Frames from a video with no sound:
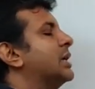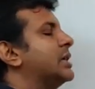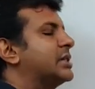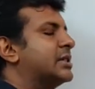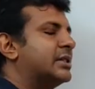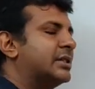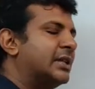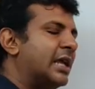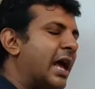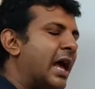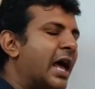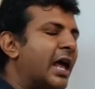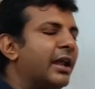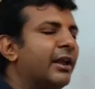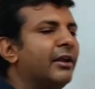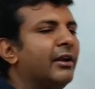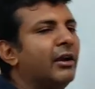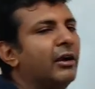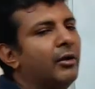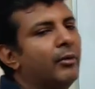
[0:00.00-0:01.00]

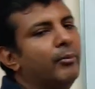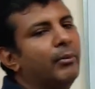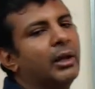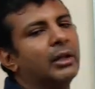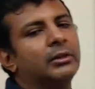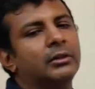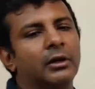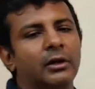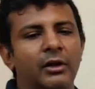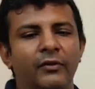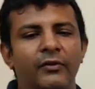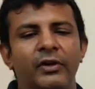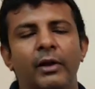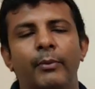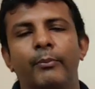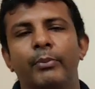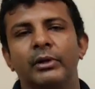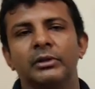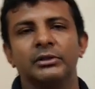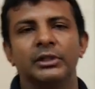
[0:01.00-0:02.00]
standard method of
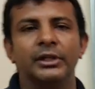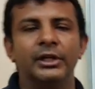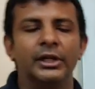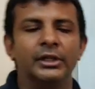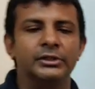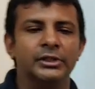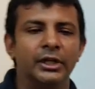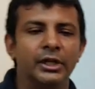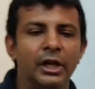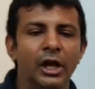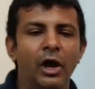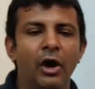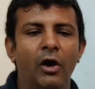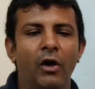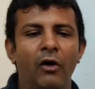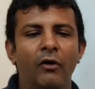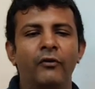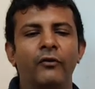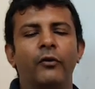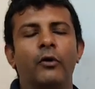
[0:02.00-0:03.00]
representation
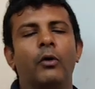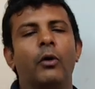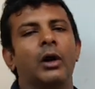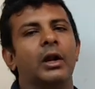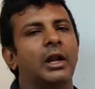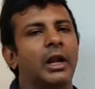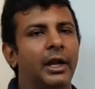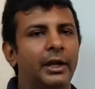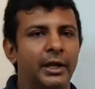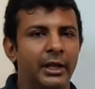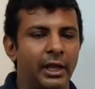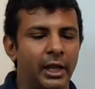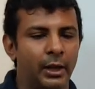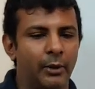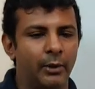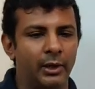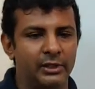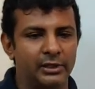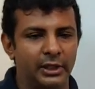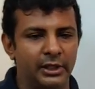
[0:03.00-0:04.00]
of quadratic
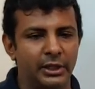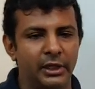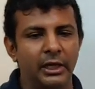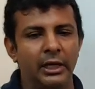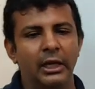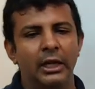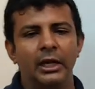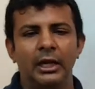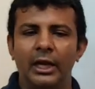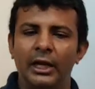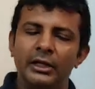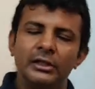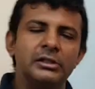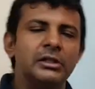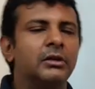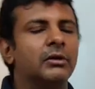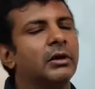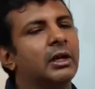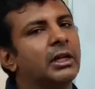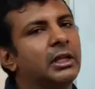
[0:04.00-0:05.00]
equation. Let us
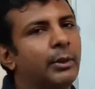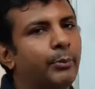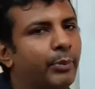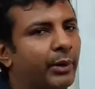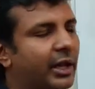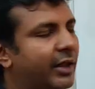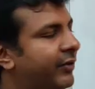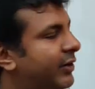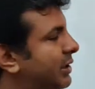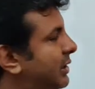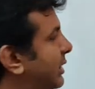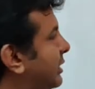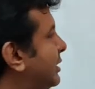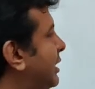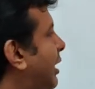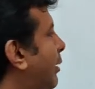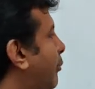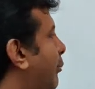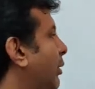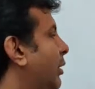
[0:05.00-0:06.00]
look at the previous
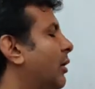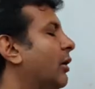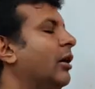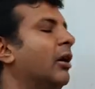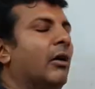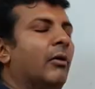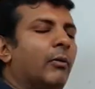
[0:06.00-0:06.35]
example.